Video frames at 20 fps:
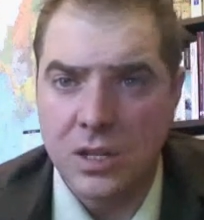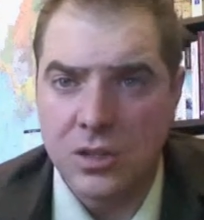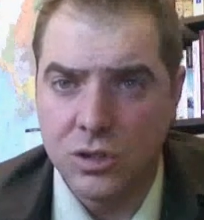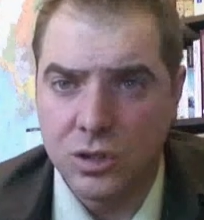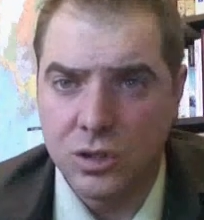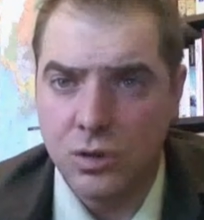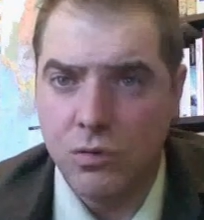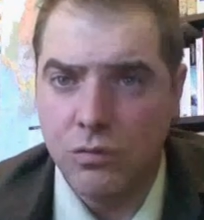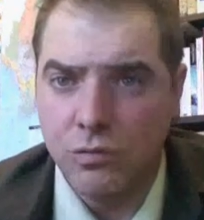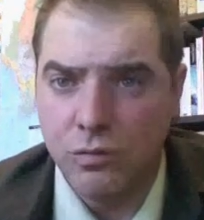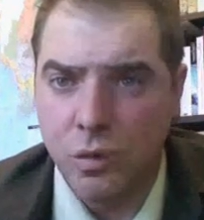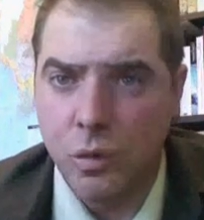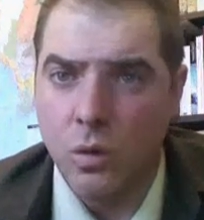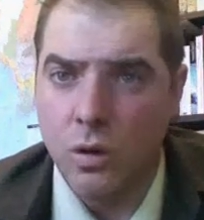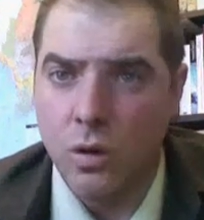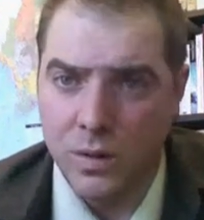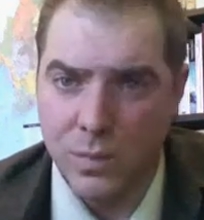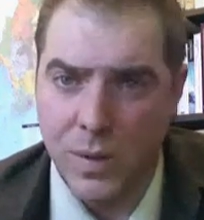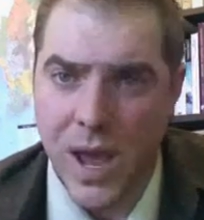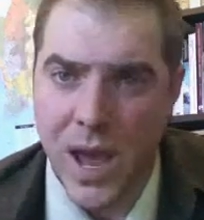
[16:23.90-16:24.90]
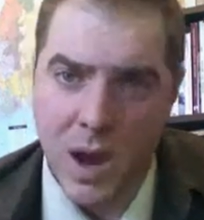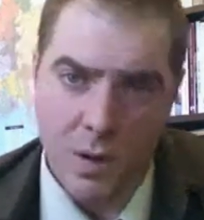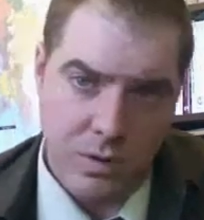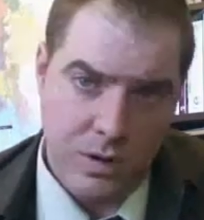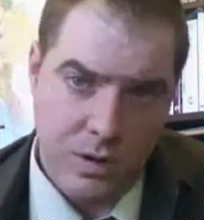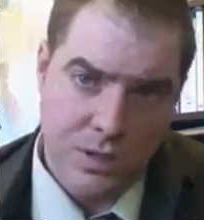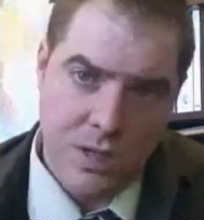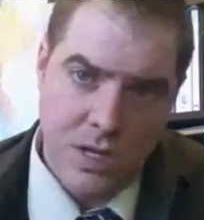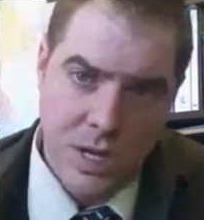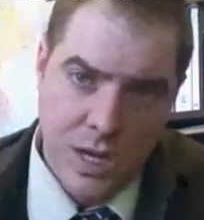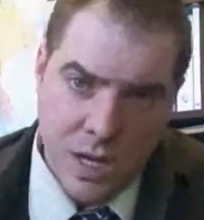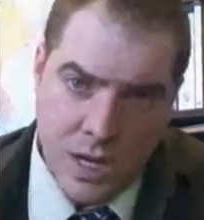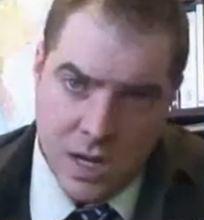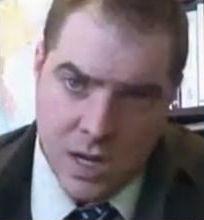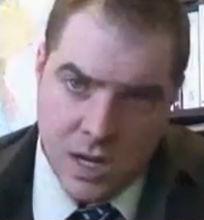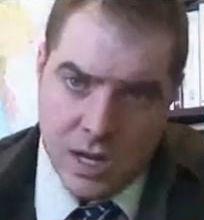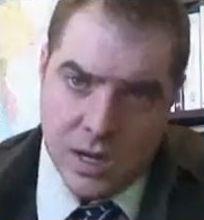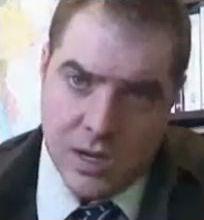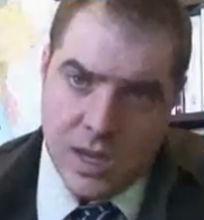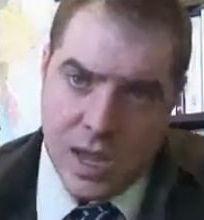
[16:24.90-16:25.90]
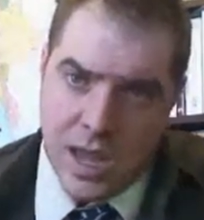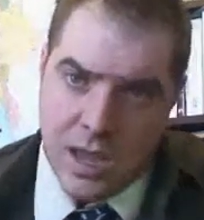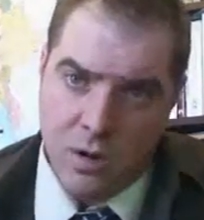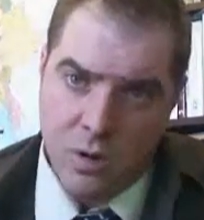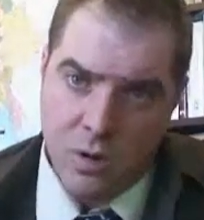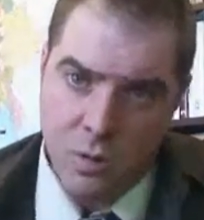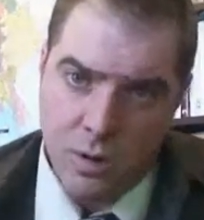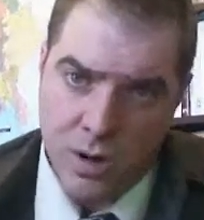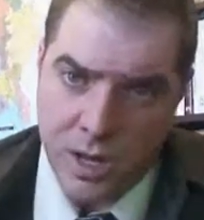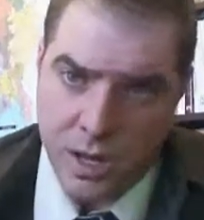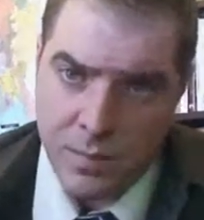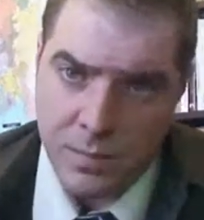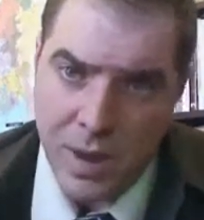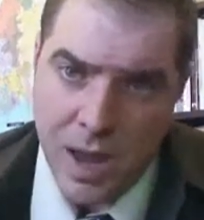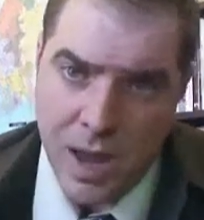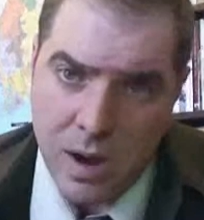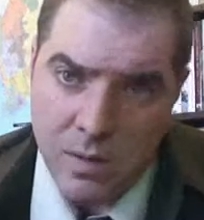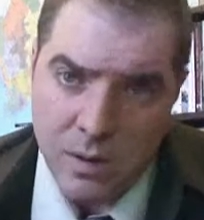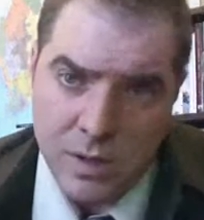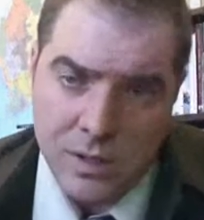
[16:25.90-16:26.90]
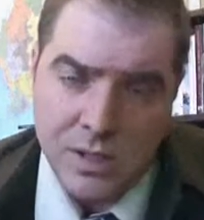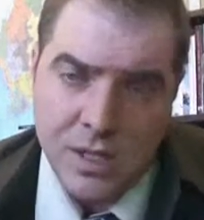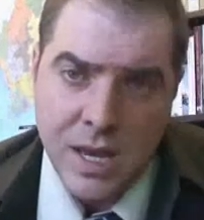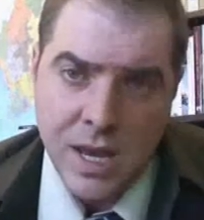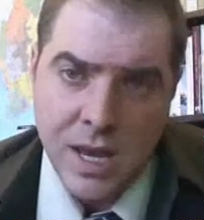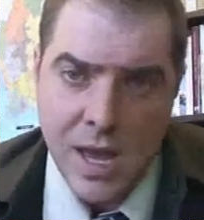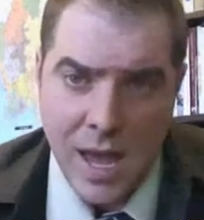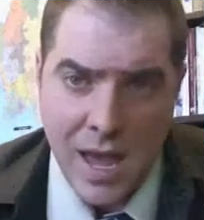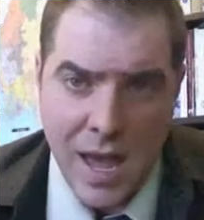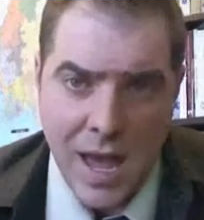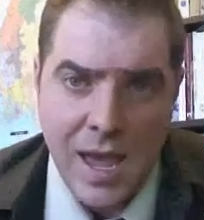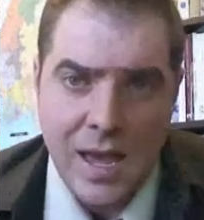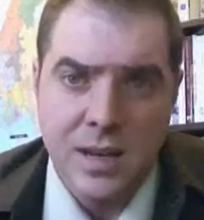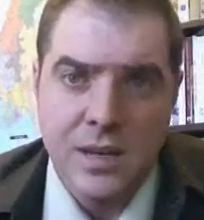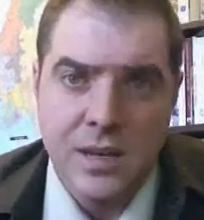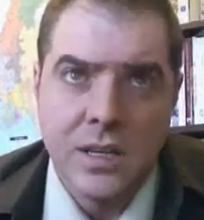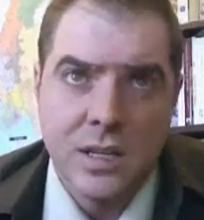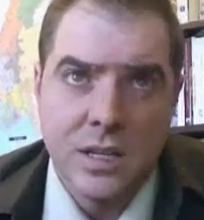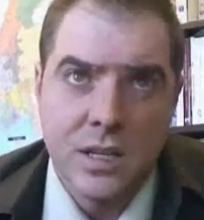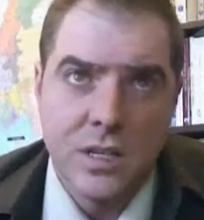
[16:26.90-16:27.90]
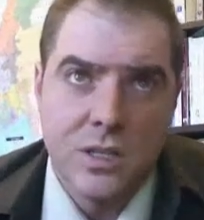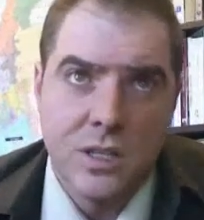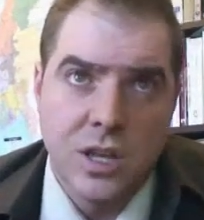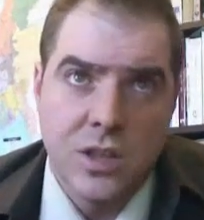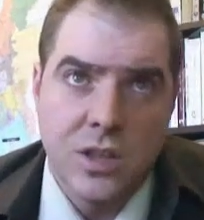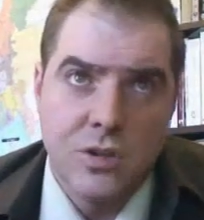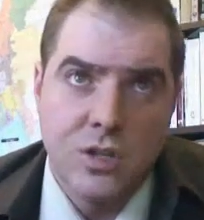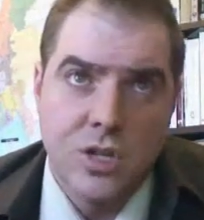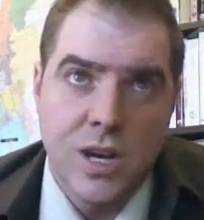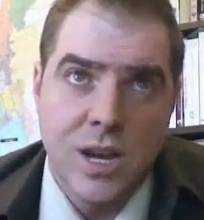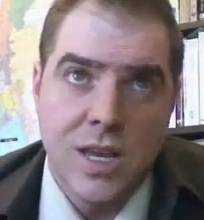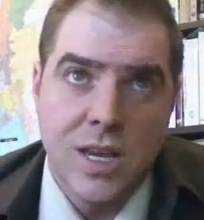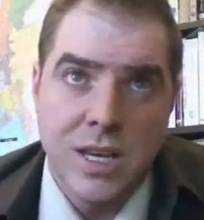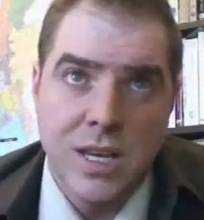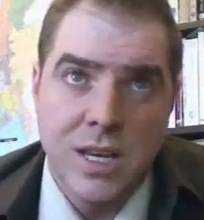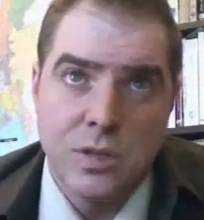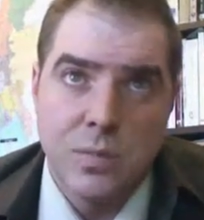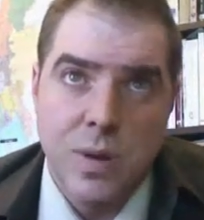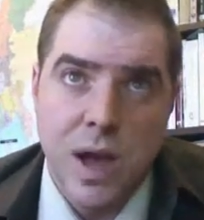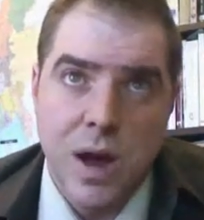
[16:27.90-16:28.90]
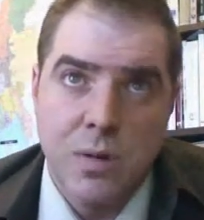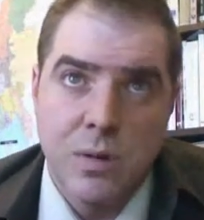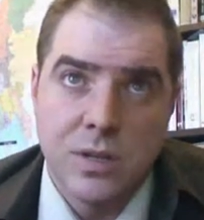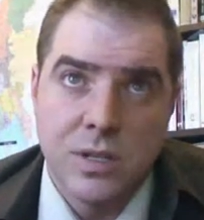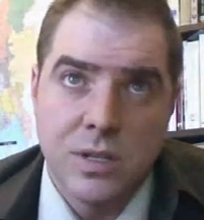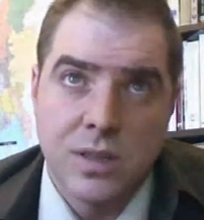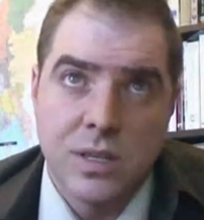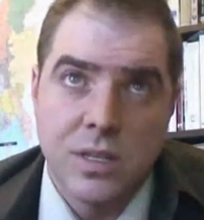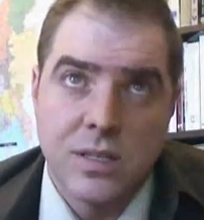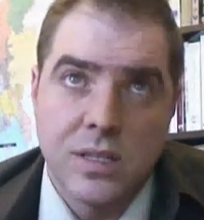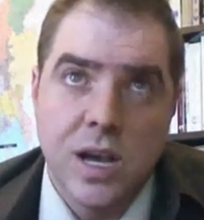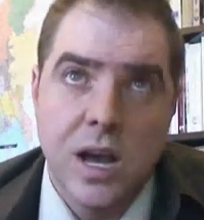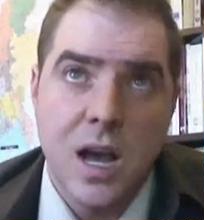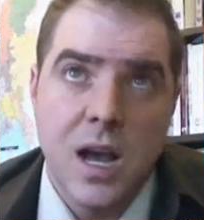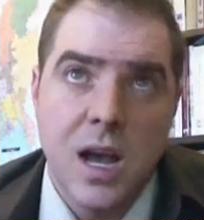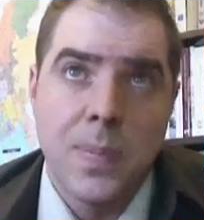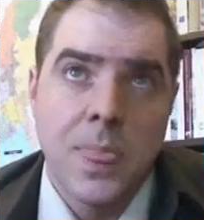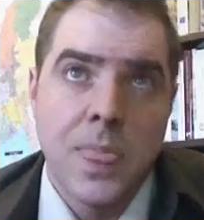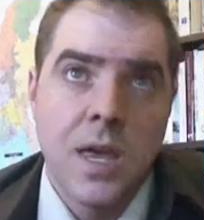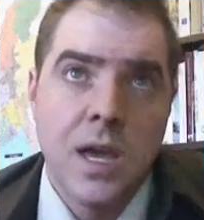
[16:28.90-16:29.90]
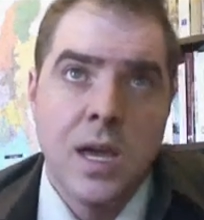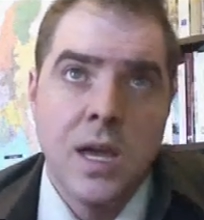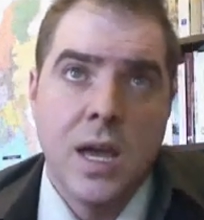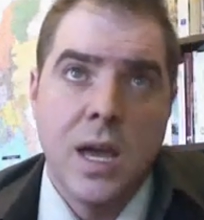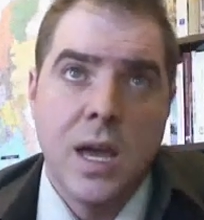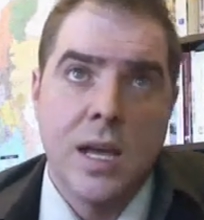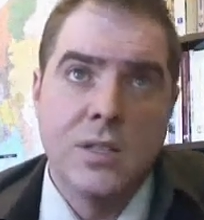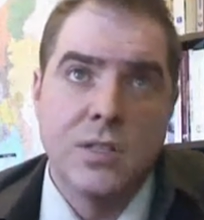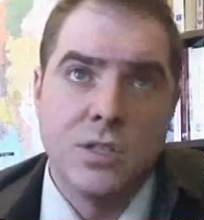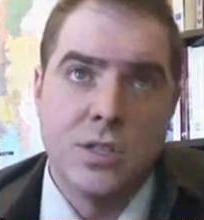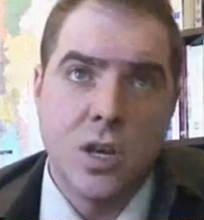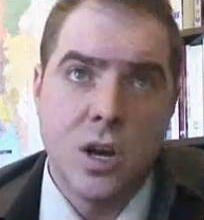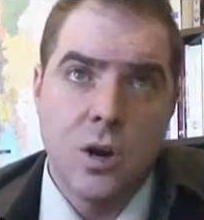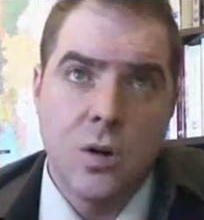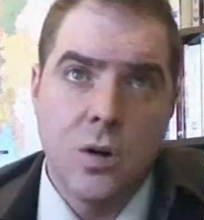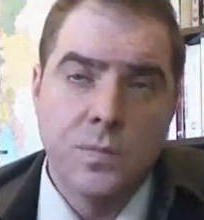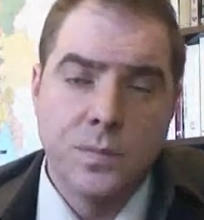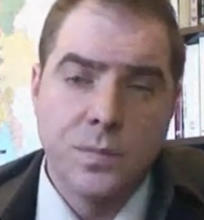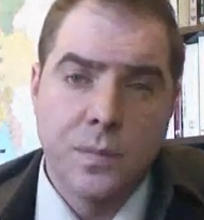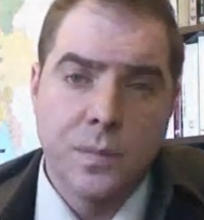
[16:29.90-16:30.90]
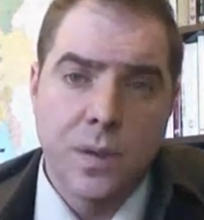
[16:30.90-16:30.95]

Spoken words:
two foreign powers, Angkorian powers and southern Chinese powers at the time. And so